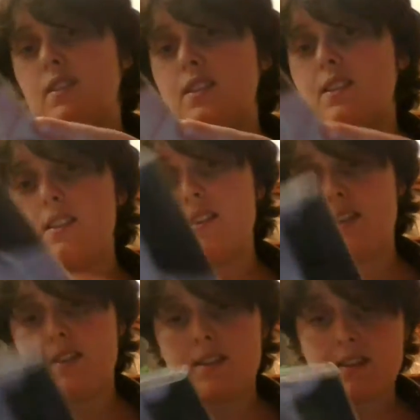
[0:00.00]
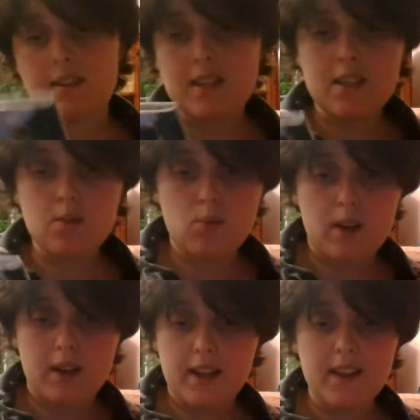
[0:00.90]
this this
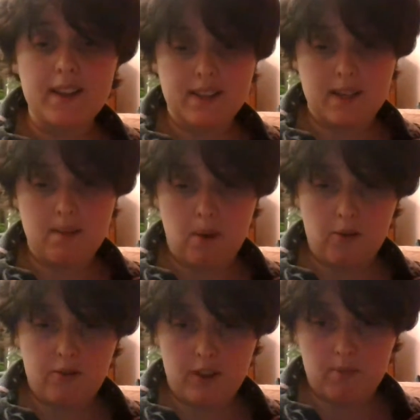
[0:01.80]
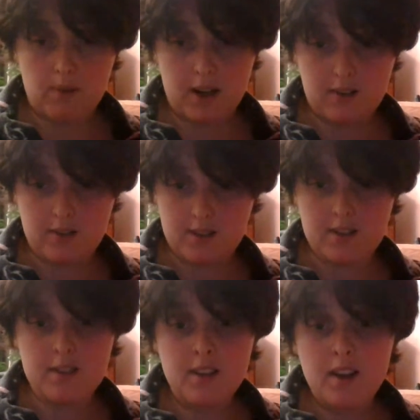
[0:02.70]
one is about
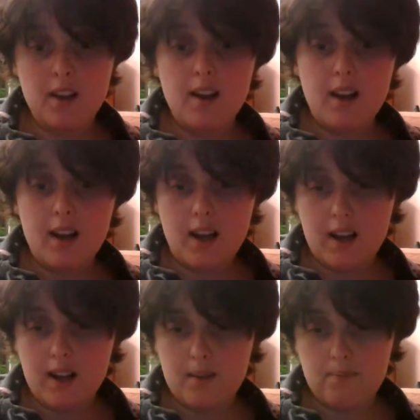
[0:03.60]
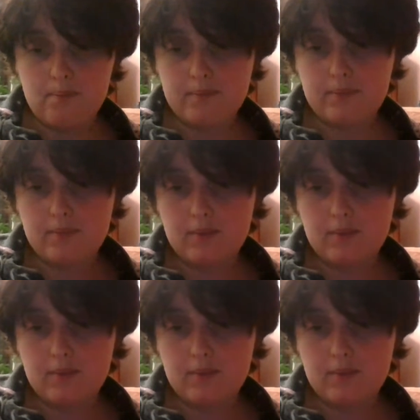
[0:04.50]
vampires. Um,